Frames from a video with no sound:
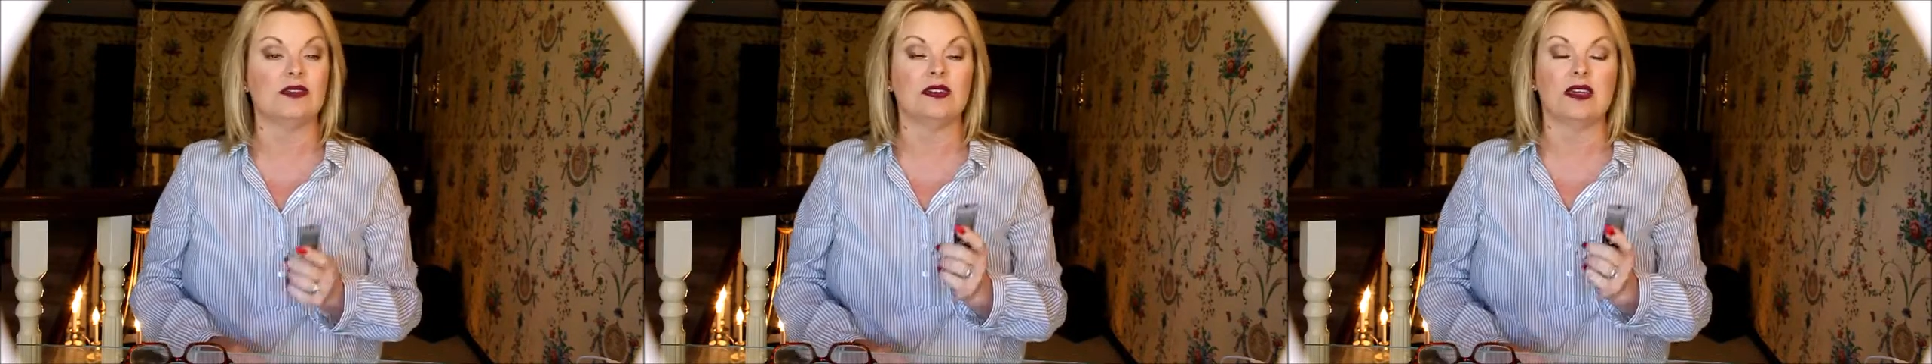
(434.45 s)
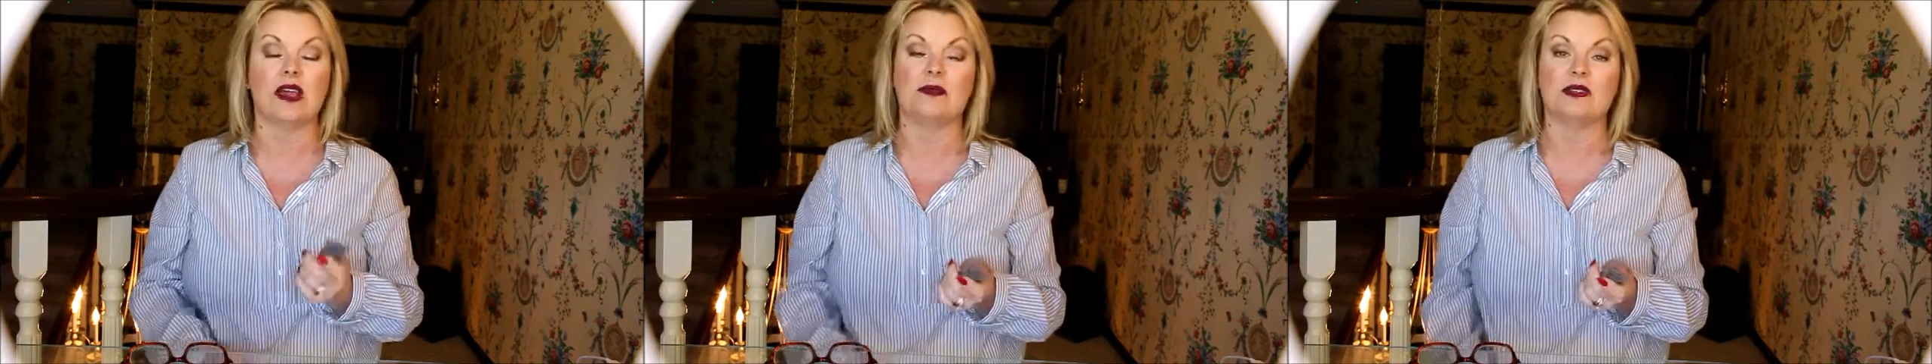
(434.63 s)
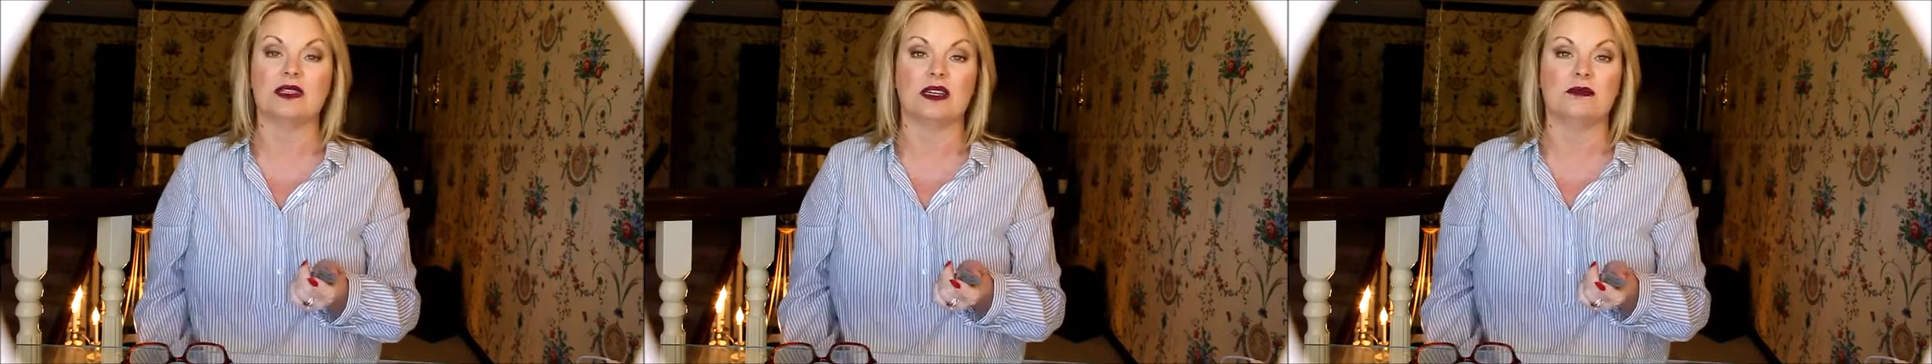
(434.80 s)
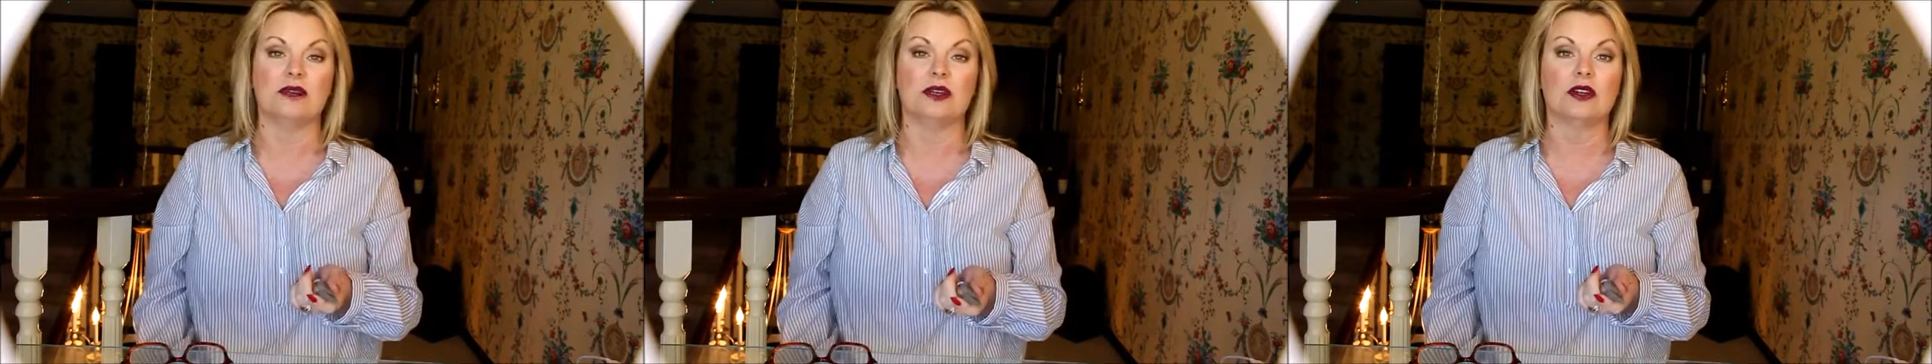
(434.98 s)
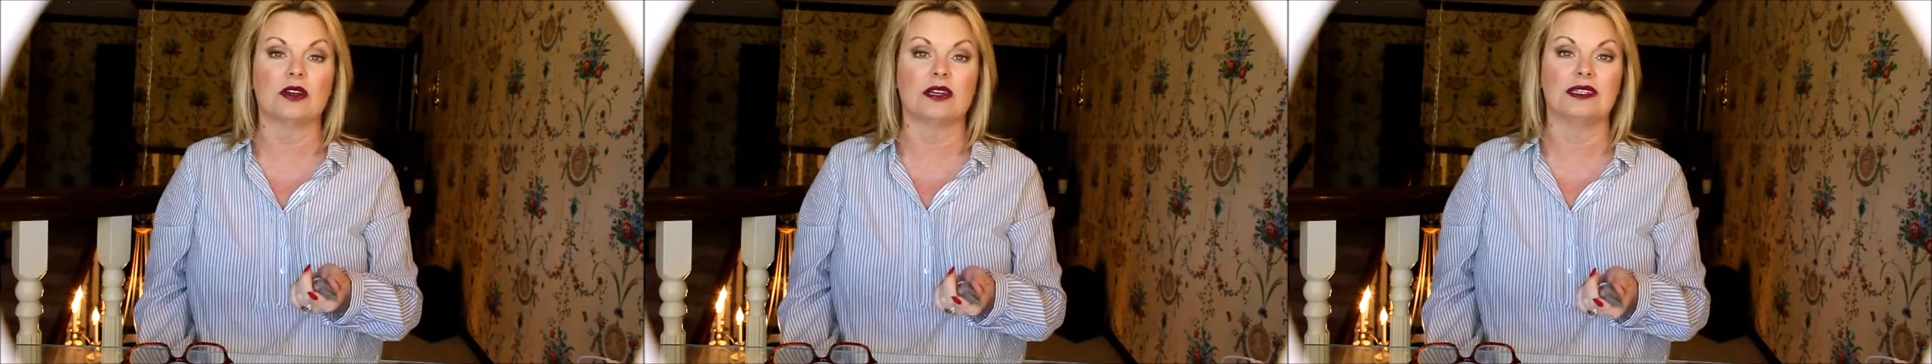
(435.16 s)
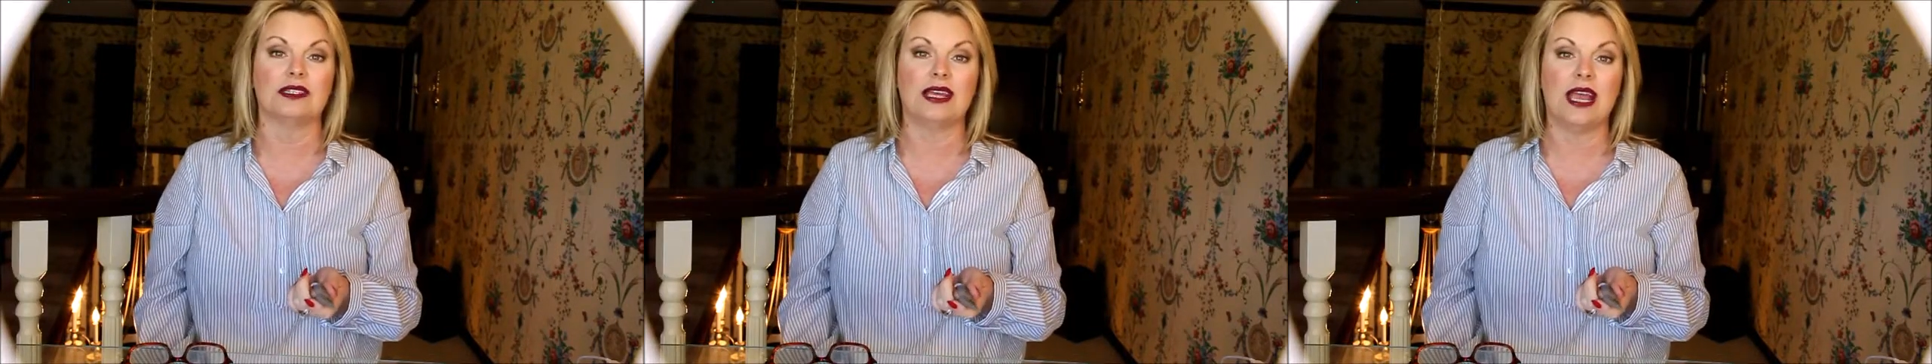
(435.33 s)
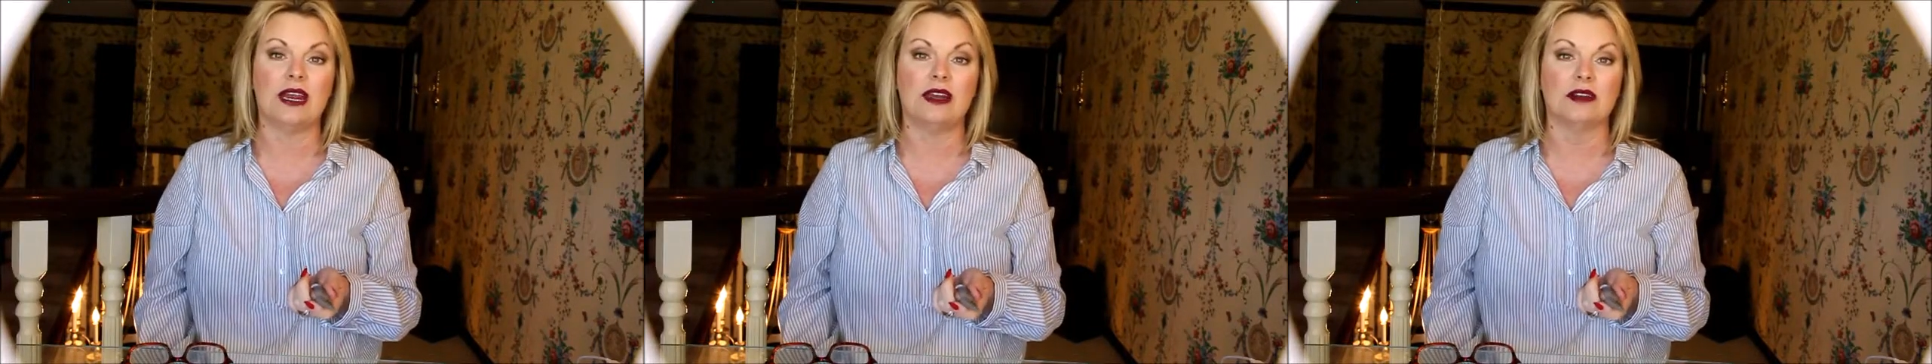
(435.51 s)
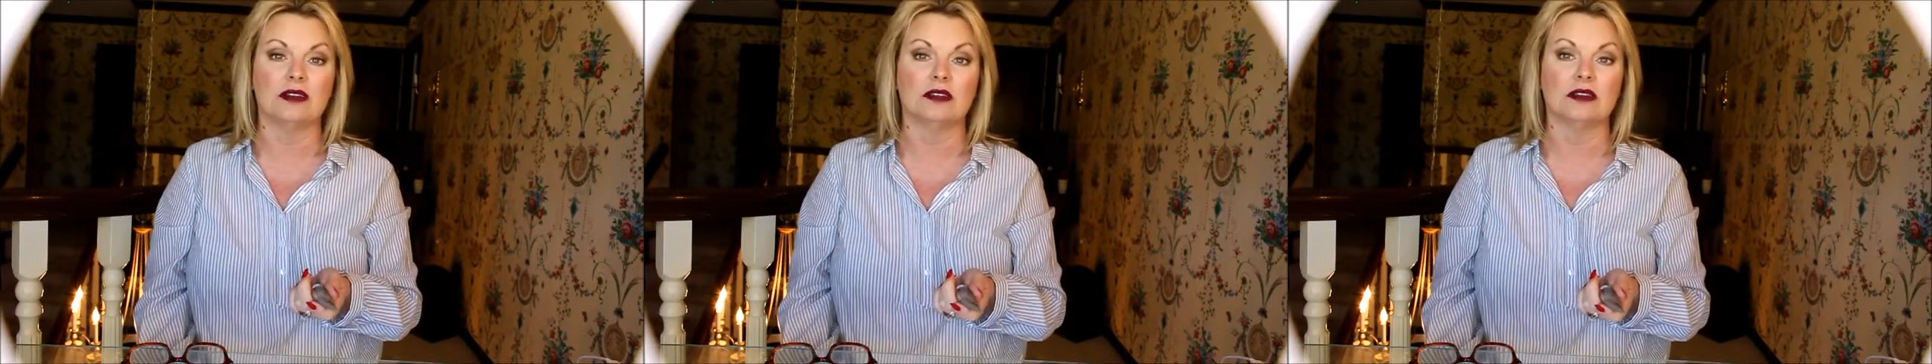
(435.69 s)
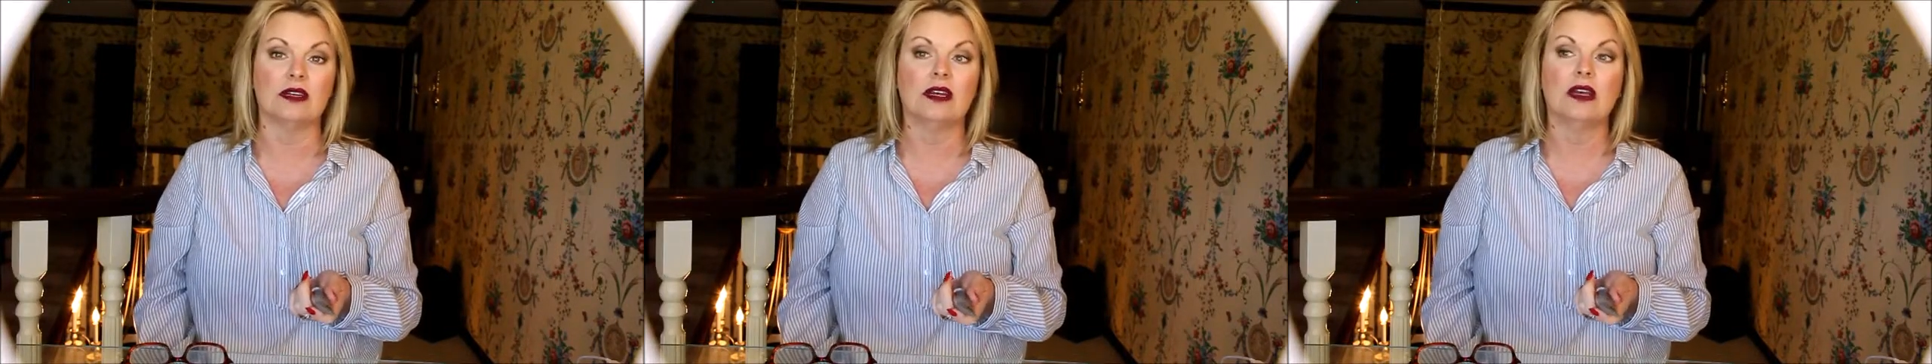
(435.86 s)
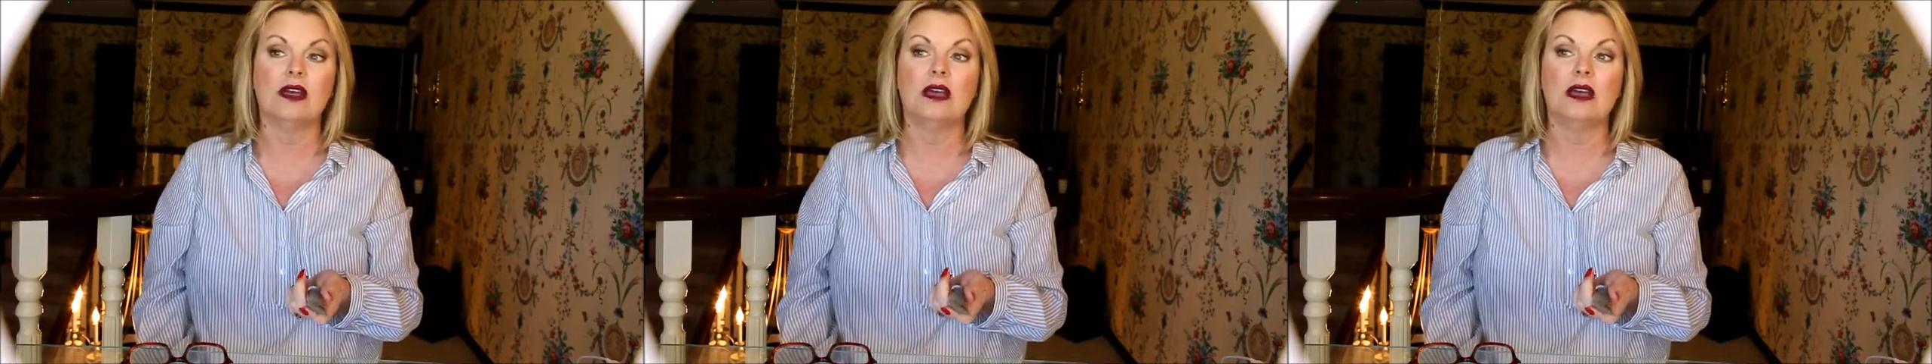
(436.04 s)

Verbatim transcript: It comes in a bigger container